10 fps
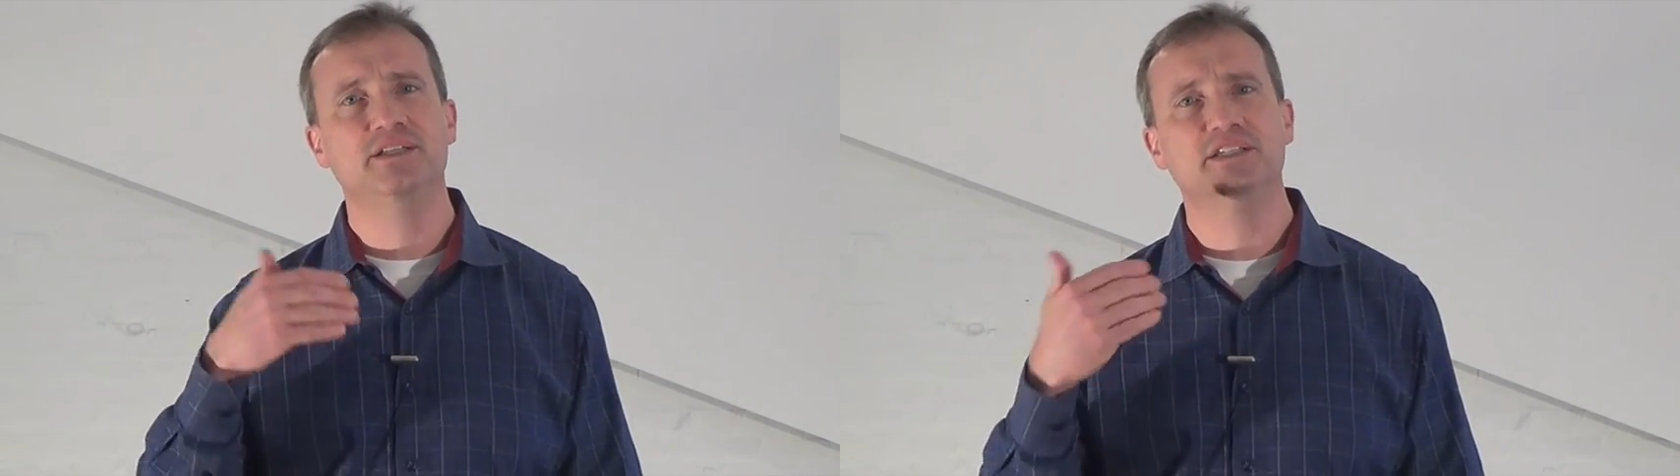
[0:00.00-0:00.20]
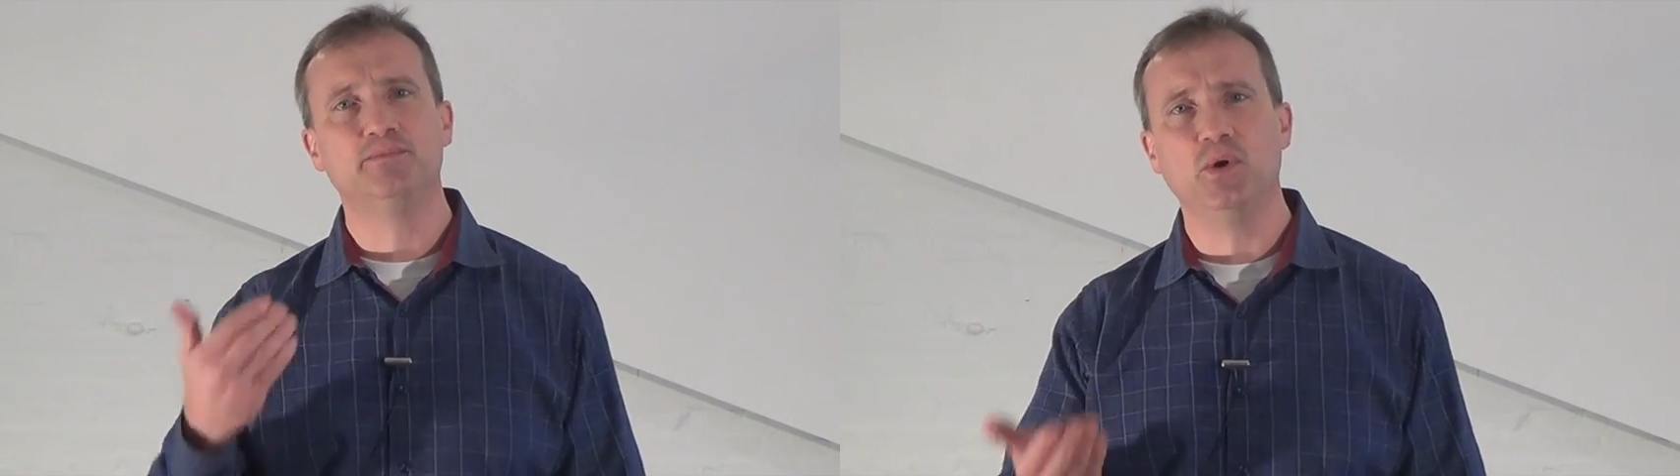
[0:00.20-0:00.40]

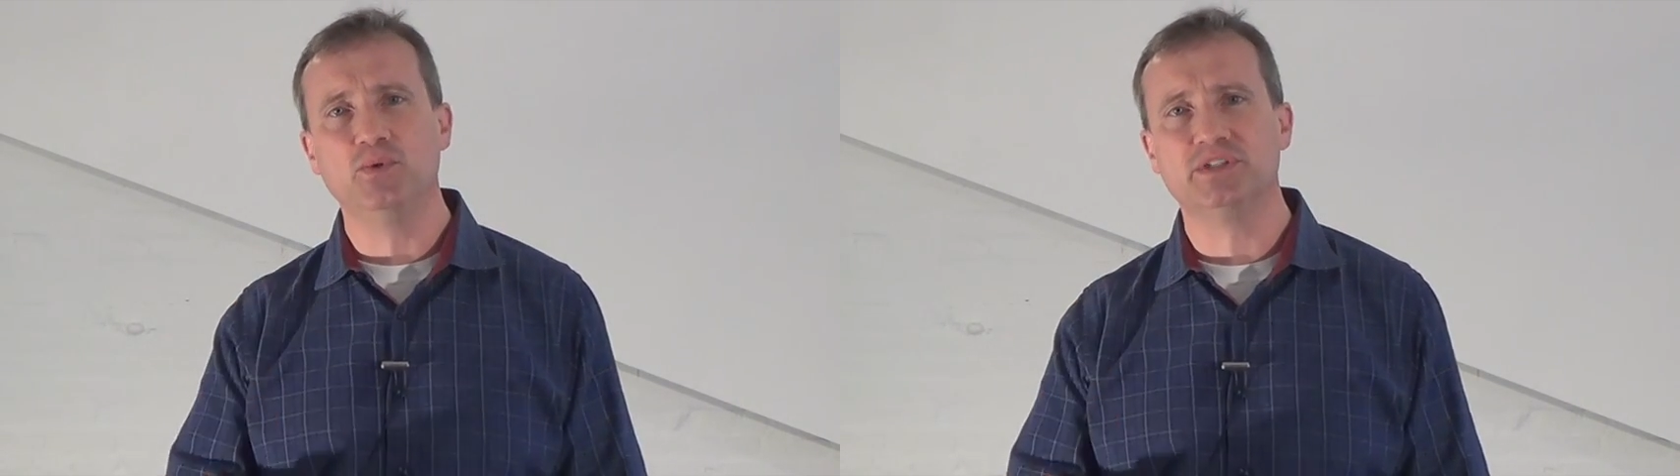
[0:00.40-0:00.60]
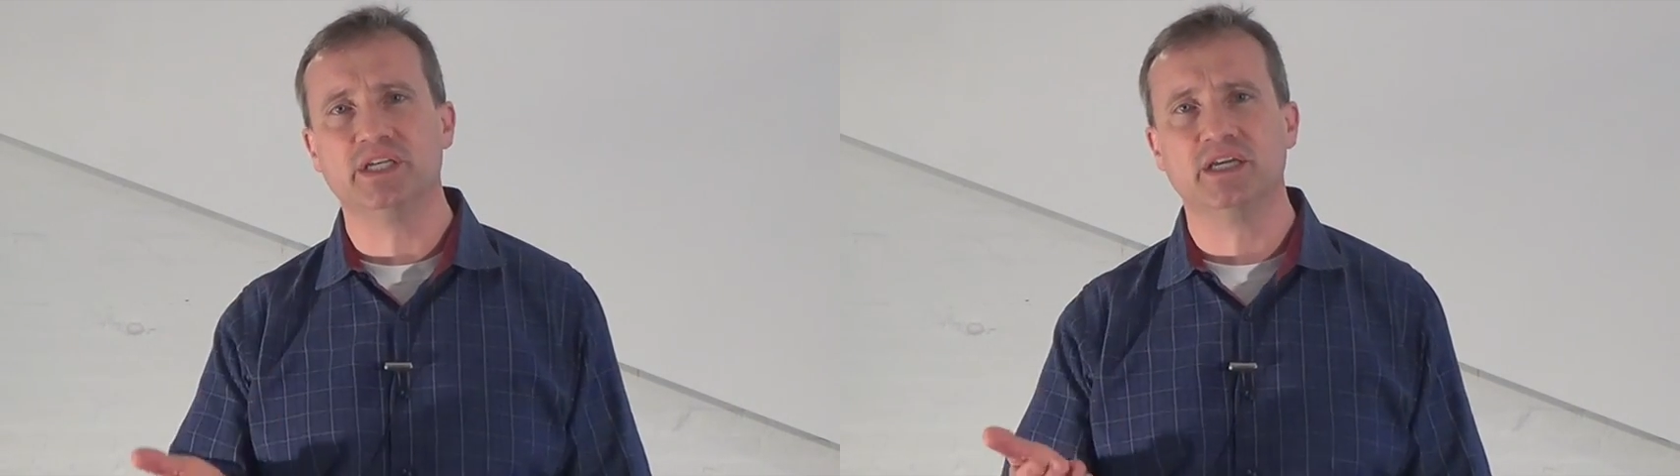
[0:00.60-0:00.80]

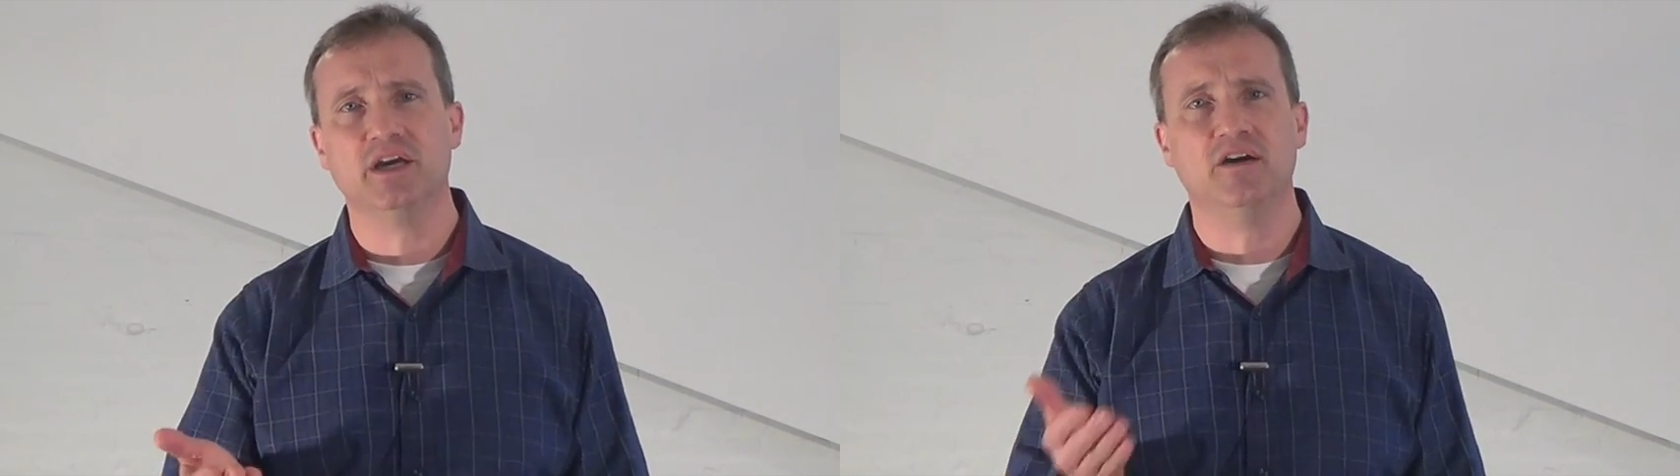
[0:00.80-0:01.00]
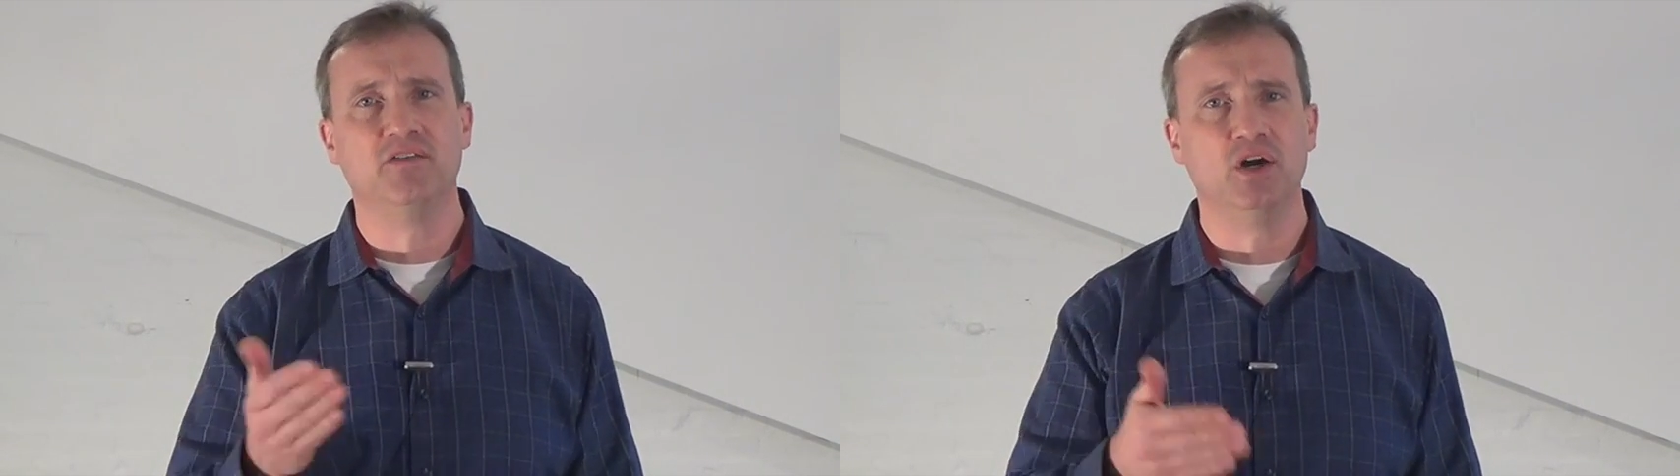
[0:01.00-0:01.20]

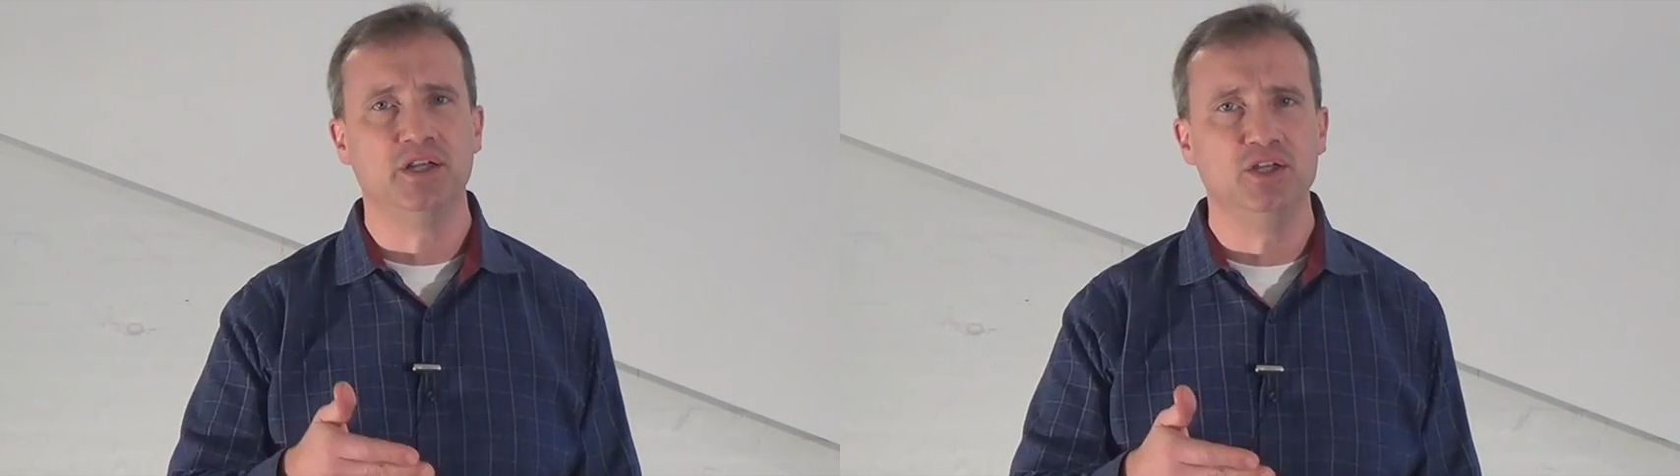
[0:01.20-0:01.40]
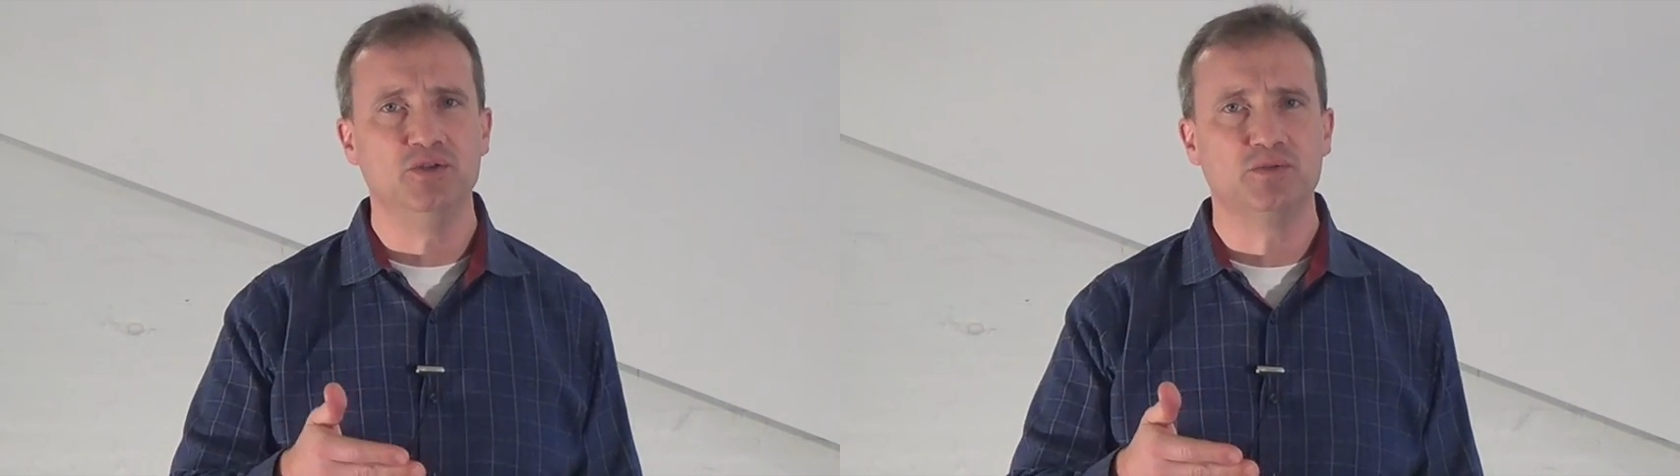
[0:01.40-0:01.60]
disposing of
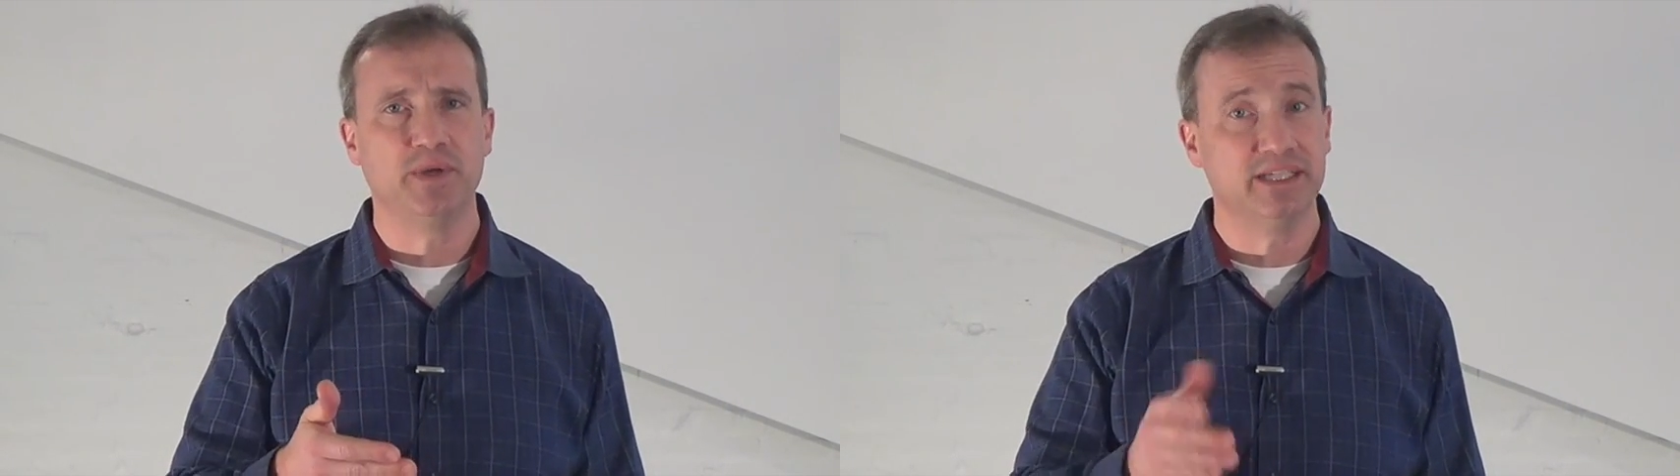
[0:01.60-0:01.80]
unused